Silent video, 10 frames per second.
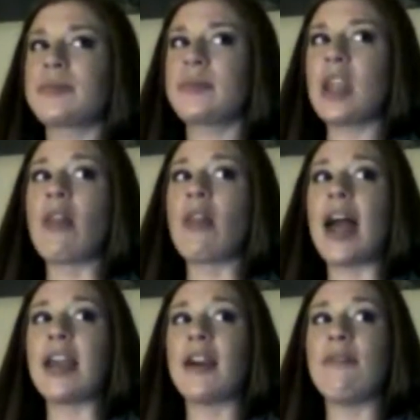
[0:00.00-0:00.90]
like
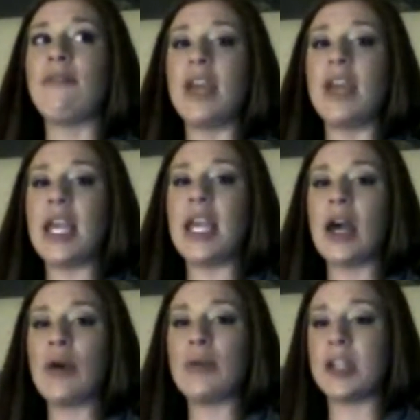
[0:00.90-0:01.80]
video to
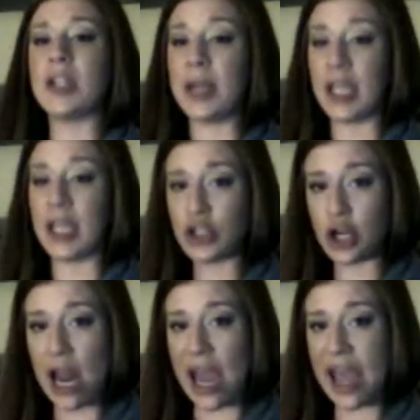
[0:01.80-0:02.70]
picture
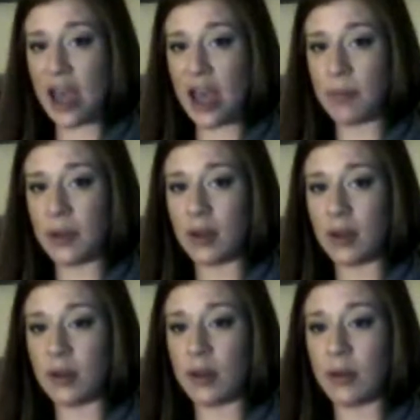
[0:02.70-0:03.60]
app,
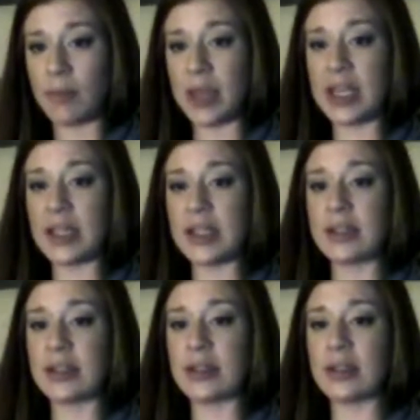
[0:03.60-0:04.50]
because
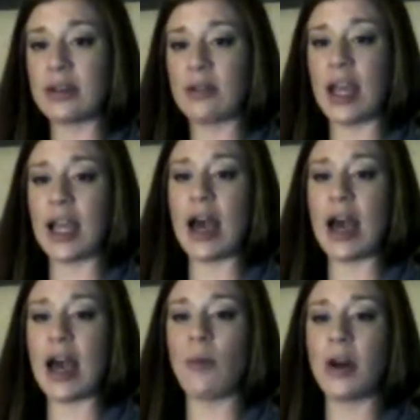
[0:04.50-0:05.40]
like I
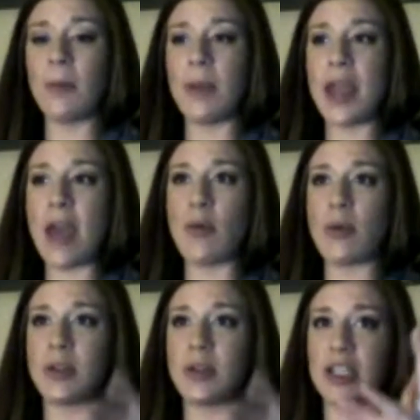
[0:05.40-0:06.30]
want to be
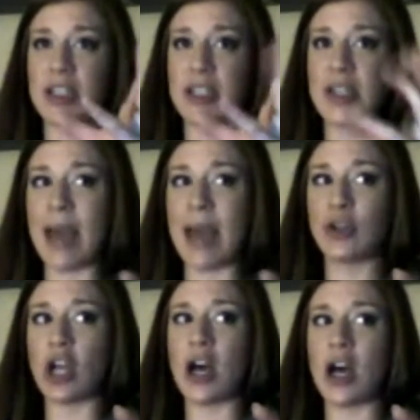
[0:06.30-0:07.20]
able to
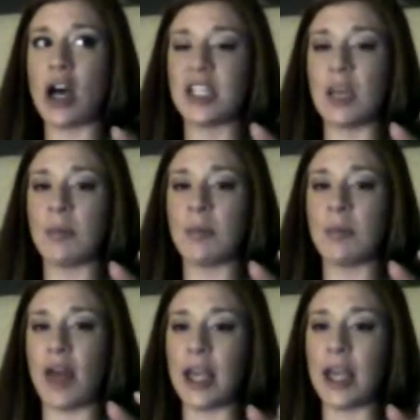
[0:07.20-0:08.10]
snapshot some of
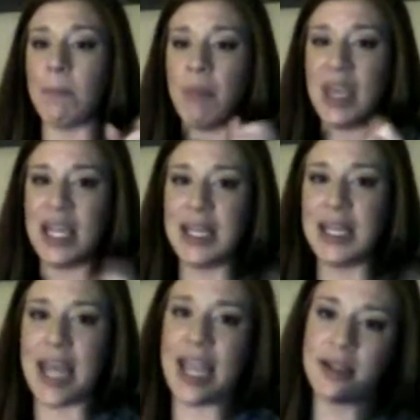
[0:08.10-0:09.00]
like
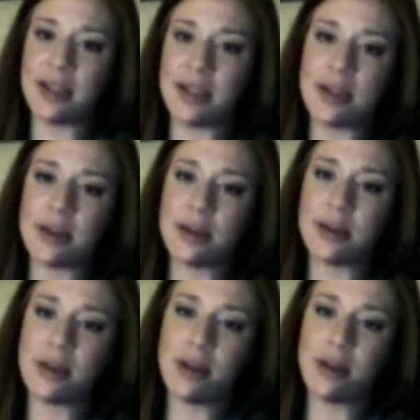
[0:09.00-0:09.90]
mid-dance
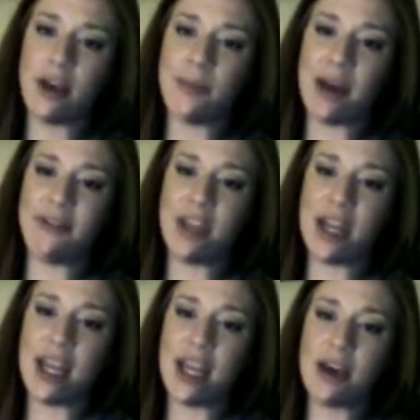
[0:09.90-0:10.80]
of my
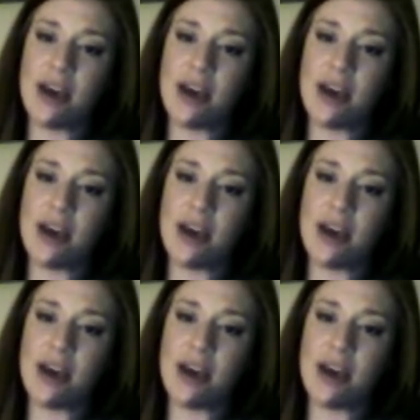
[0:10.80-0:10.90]
videos.